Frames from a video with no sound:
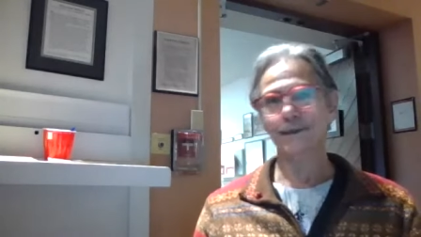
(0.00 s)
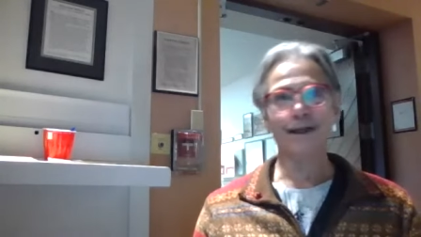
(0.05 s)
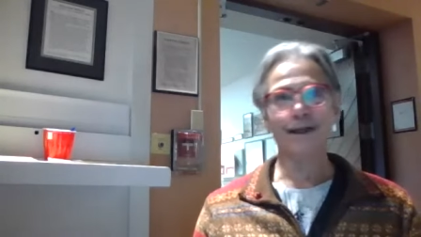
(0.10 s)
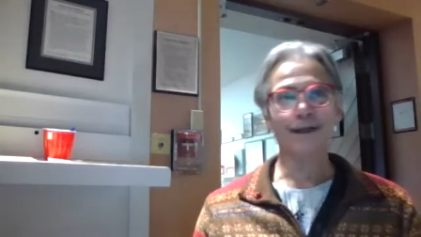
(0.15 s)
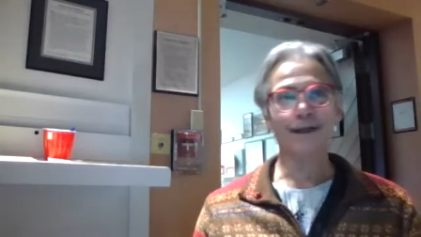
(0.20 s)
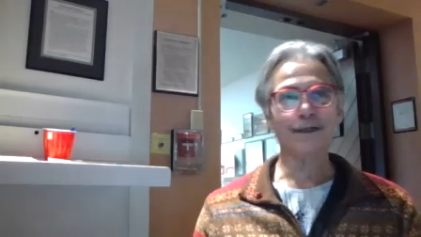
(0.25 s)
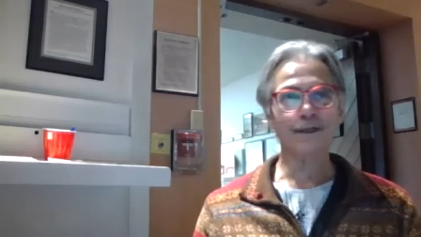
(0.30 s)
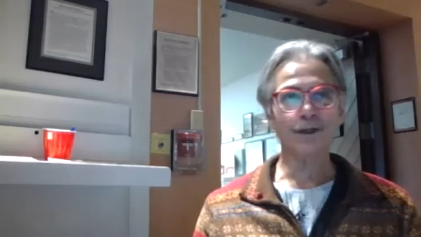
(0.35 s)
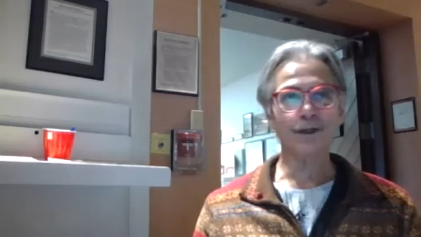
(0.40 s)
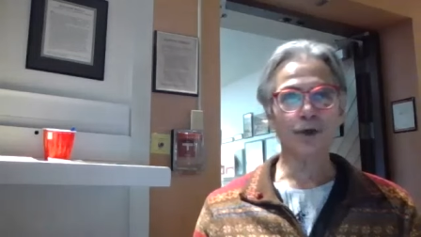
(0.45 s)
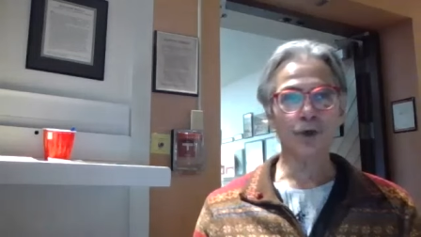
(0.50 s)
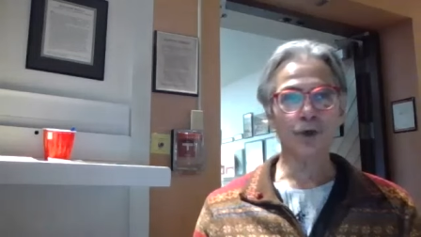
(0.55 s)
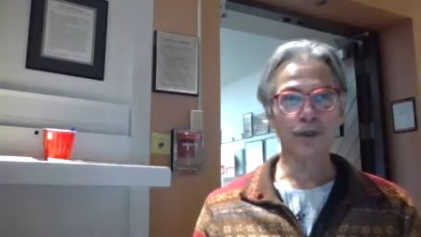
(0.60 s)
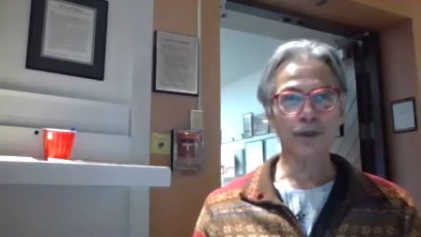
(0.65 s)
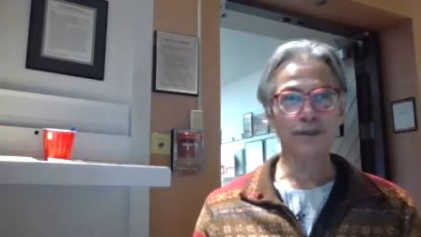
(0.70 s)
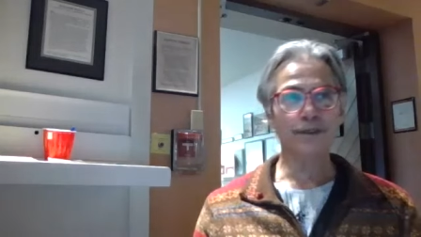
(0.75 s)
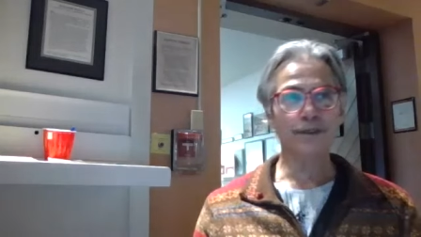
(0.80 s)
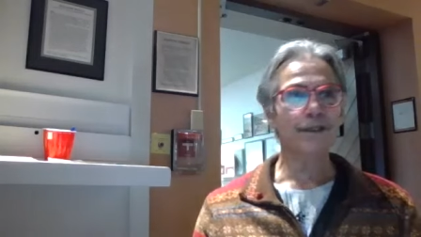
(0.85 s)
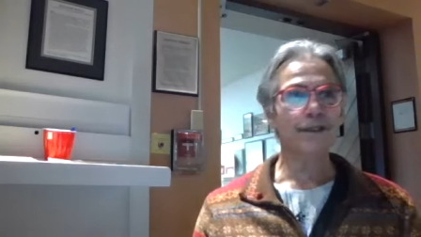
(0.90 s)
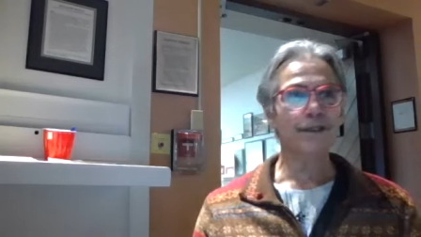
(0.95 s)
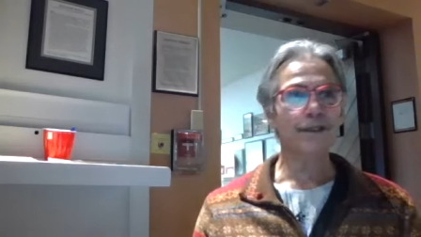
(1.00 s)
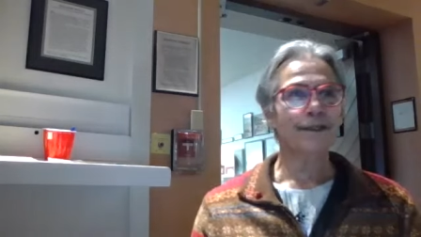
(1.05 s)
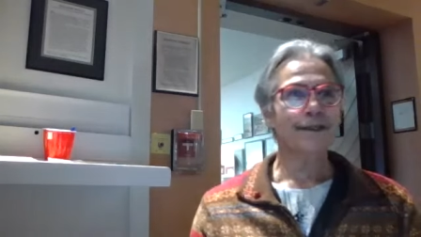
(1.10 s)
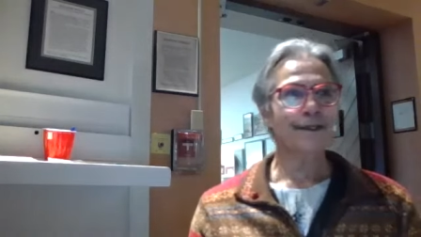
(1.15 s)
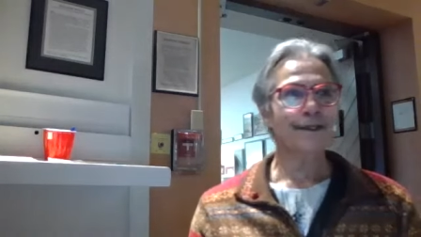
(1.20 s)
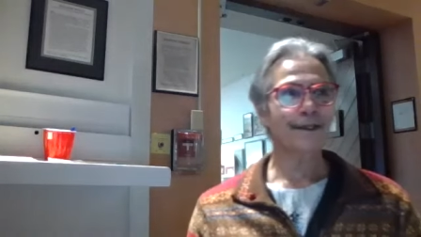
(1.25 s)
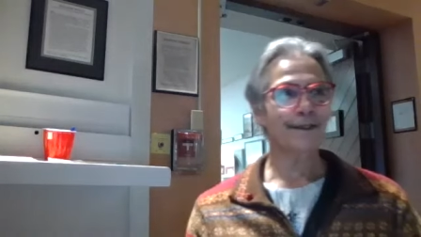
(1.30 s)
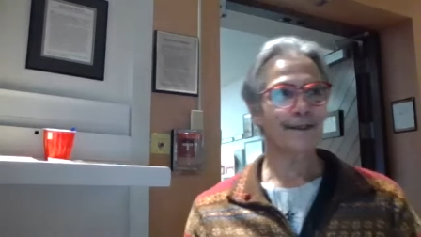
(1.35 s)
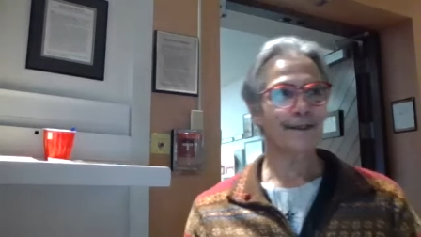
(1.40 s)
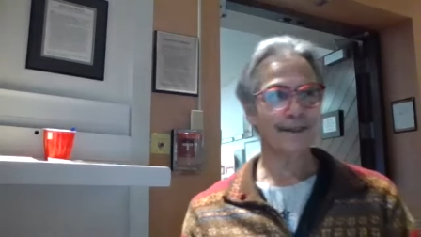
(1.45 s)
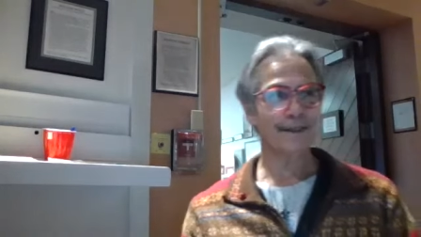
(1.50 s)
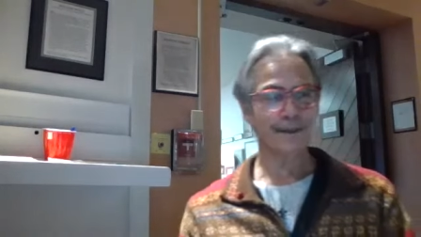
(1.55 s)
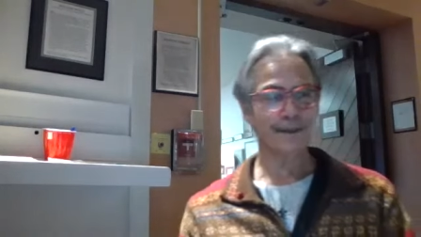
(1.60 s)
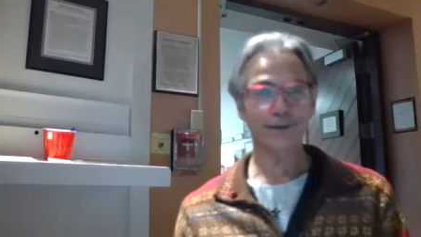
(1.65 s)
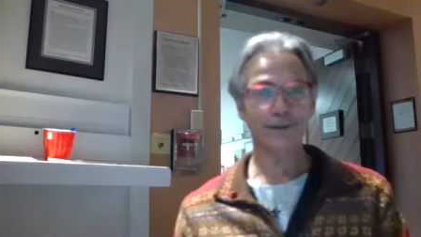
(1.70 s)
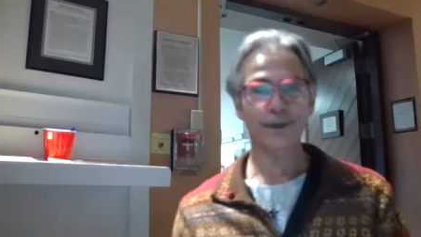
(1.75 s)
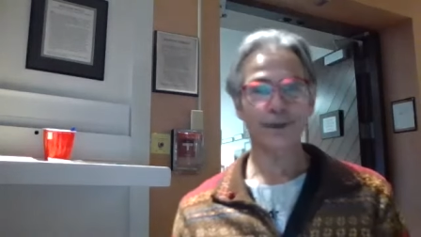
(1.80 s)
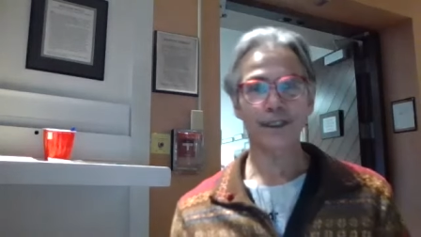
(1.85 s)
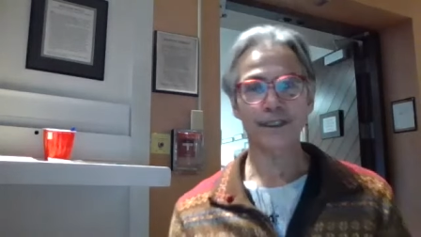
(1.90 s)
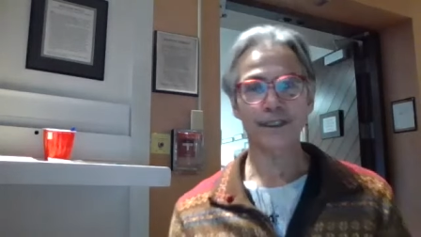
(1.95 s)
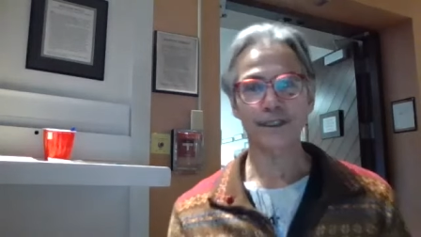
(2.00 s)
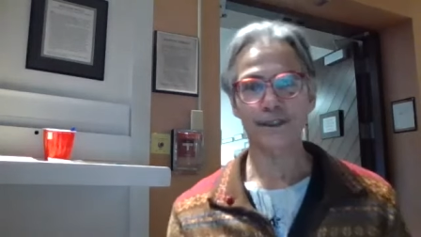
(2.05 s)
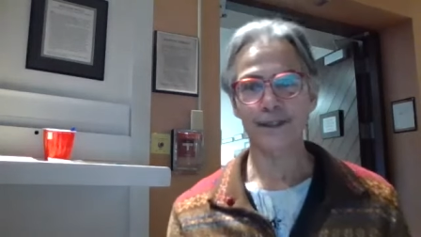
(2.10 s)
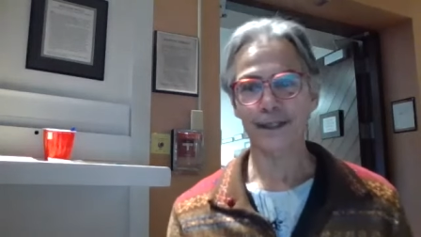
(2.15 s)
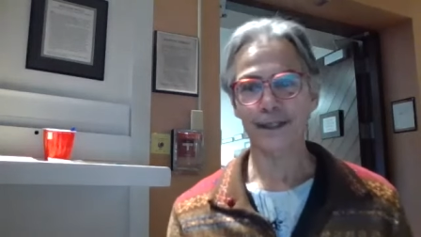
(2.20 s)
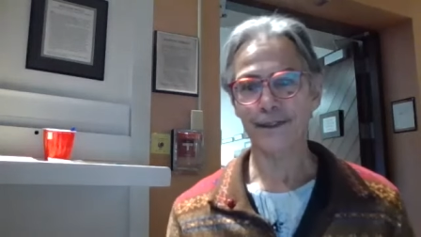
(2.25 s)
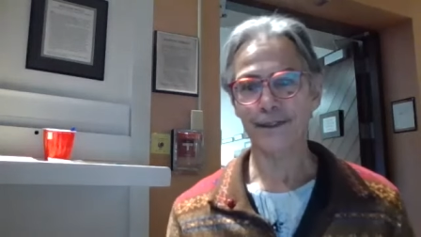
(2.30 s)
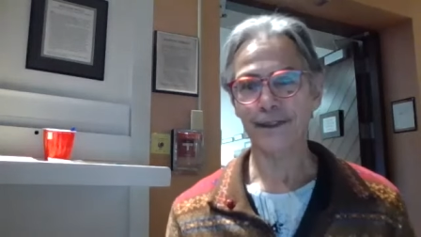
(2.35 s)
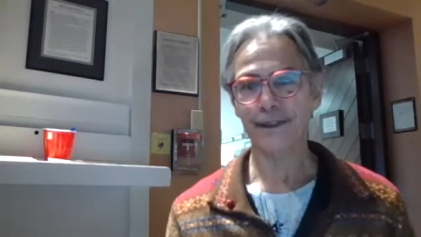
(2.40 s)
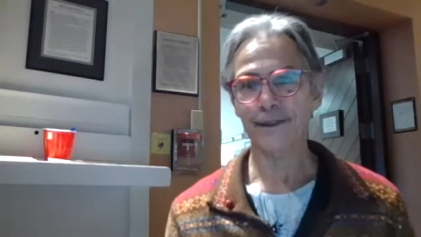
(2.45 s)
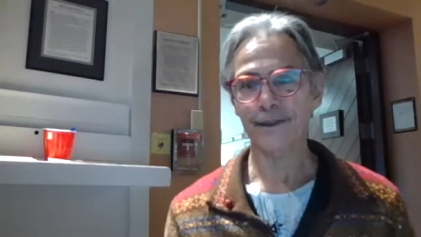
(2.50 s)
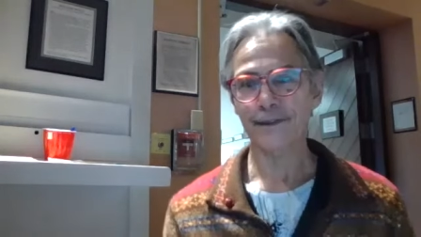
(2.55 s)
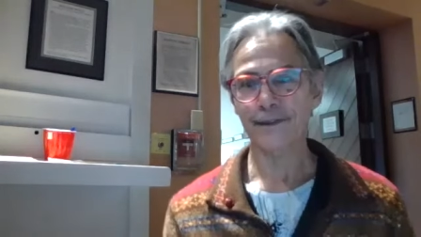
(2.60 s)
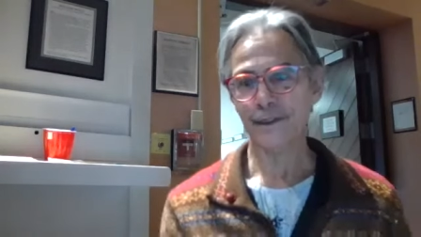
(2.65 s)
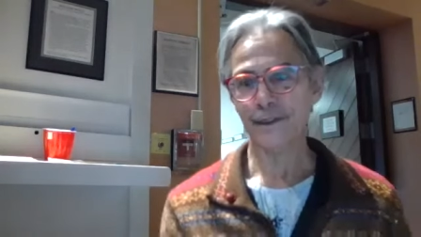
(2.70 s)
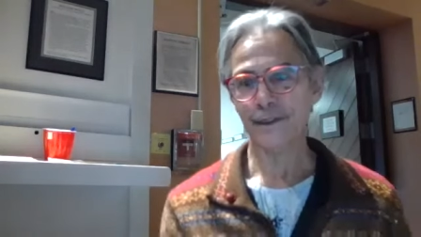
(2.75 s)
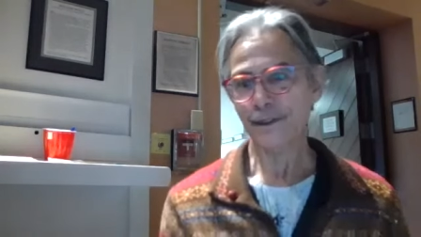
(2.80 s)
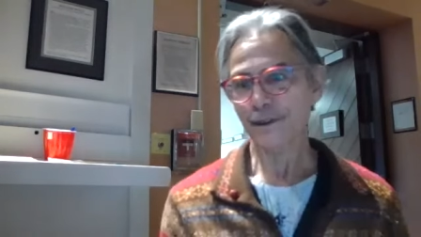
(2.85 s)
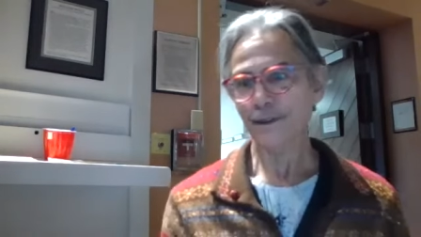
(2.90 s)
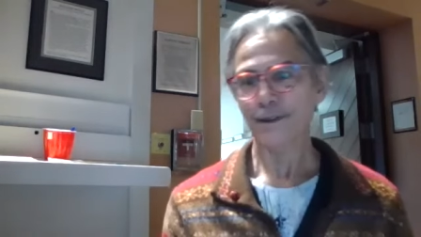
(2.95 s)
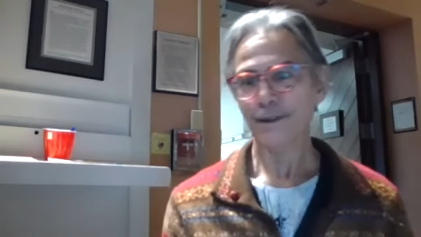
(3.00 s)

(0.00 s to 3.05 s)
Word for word: a lot of gold in, in the Russian icons.